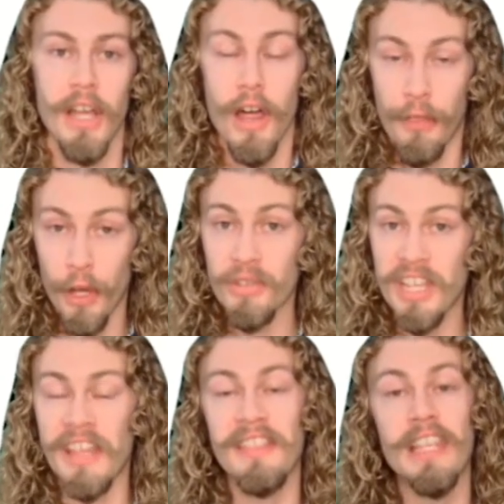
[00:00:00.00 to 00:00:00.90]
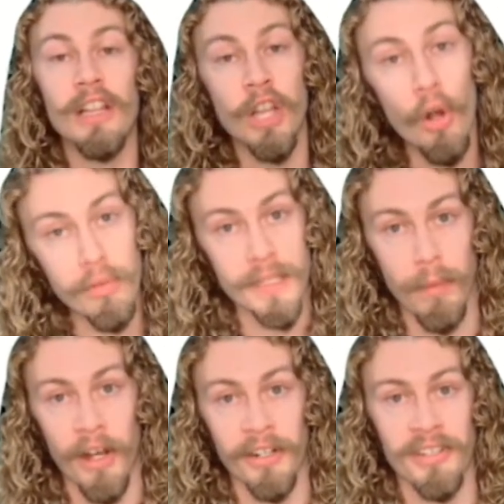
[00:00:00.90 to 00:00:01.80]
Those in the low
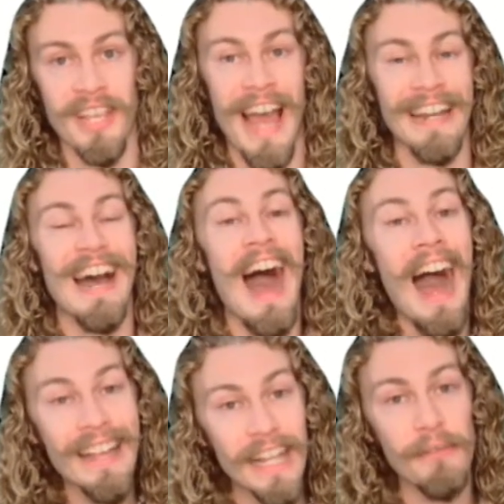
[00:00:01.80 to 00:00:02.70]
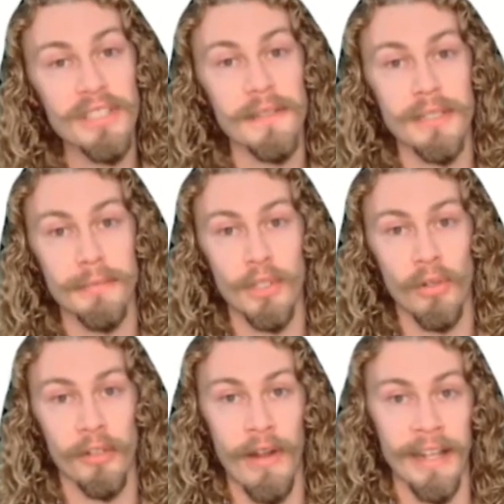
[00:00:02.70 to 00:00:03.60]
responders had high levels of
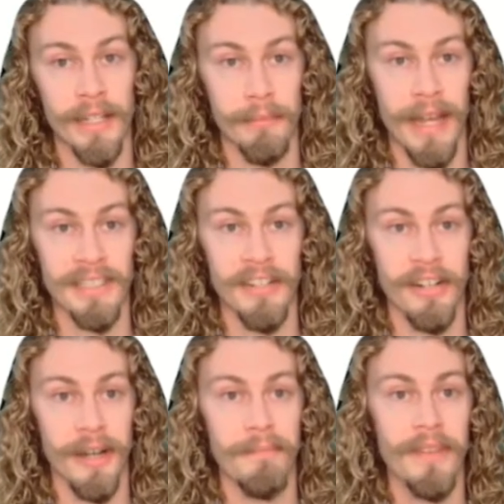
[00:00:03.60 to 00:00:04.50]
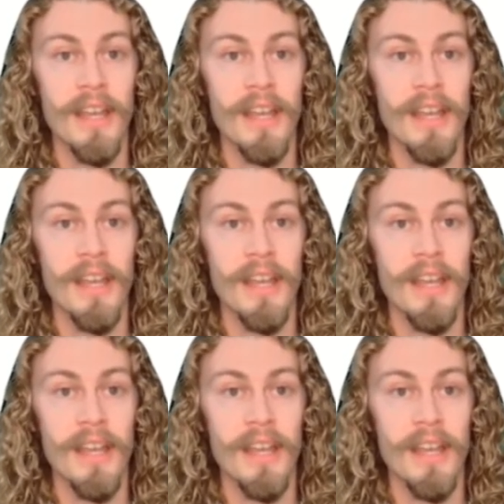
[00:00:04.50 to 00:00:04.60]
subdoligranulum bacteria,